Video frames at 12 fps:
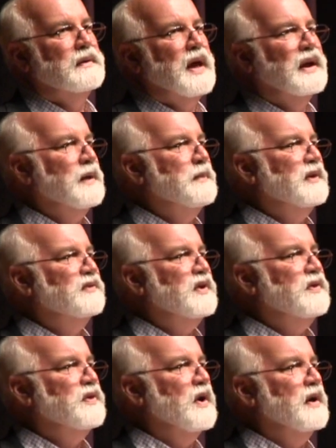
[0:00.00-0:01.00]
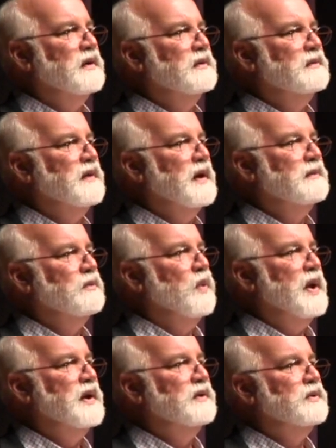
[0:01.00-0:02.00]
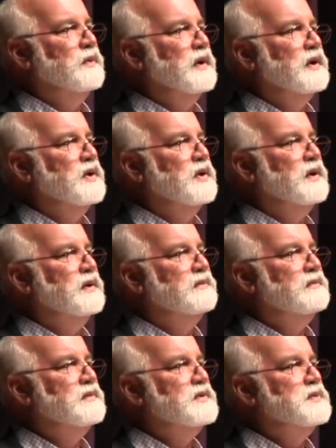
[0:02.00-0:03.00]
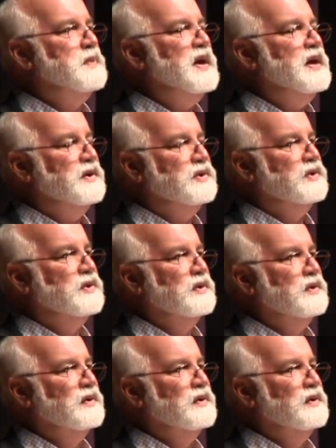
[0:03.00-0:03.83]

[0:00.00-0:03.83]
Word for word: elements he thought that went into a good speech.